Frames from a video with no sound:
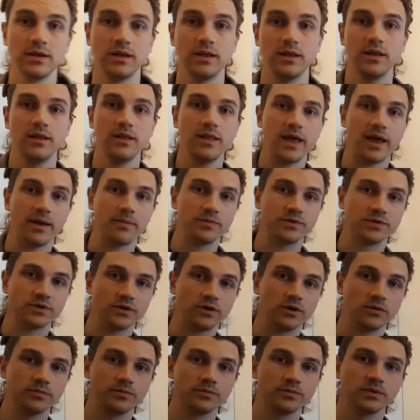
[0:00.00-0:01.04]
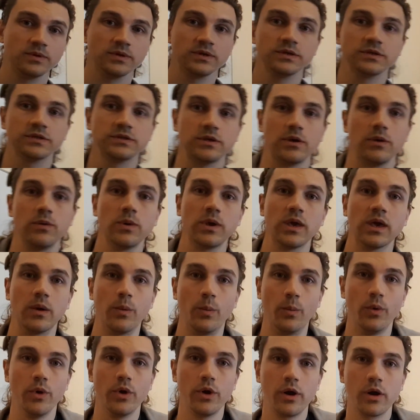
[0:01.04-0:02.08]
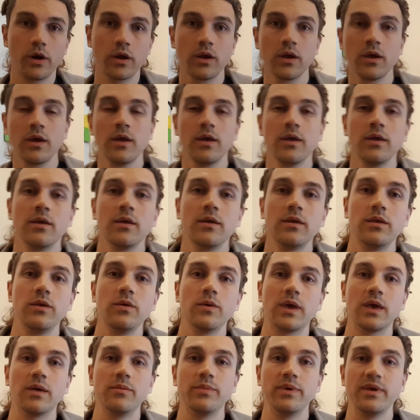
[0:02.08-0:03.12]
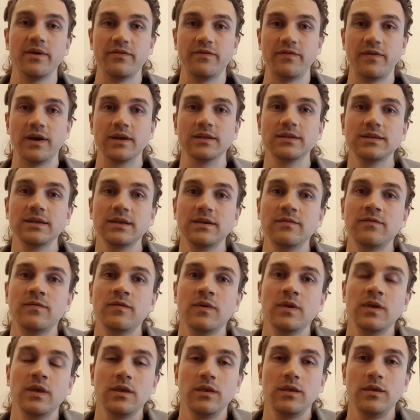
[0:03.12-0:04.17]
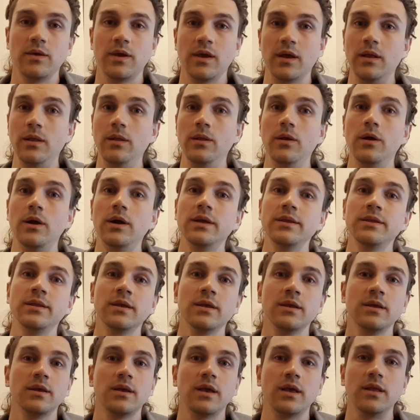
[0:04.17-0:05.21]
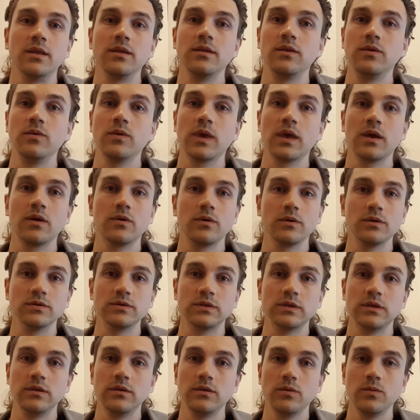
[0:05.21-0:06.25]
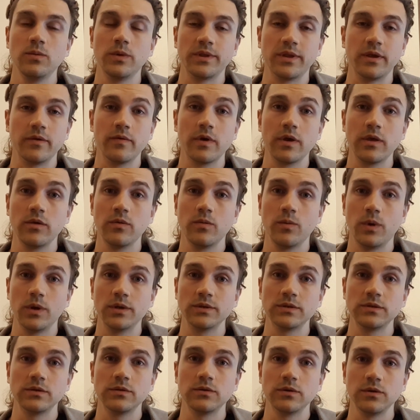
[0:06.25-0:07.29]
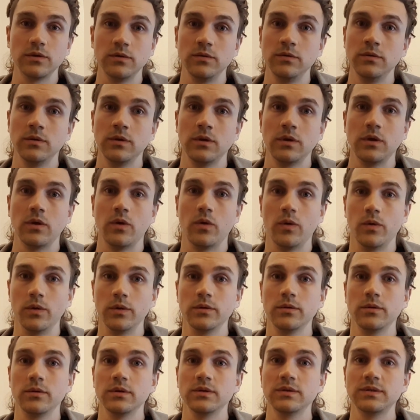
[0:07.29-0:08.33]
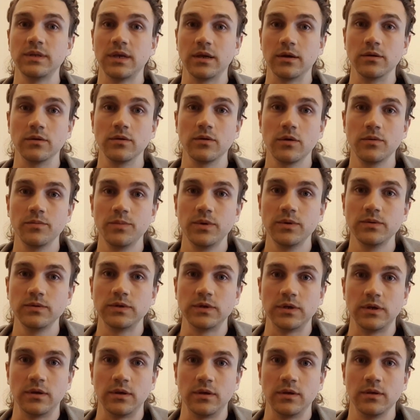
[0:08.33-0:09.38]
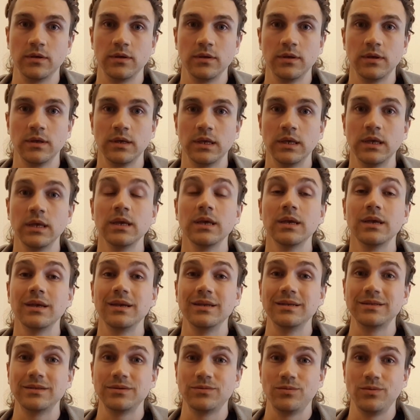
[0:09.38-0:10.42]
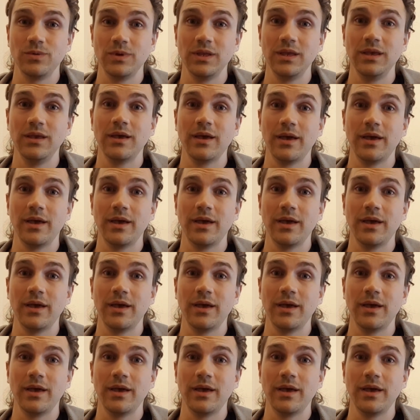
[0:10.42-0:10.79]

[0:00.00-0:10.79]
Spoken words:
a laptop so you can work, you can be effective, you can learn, and you can continue whatever you want to do on a second computer. It's really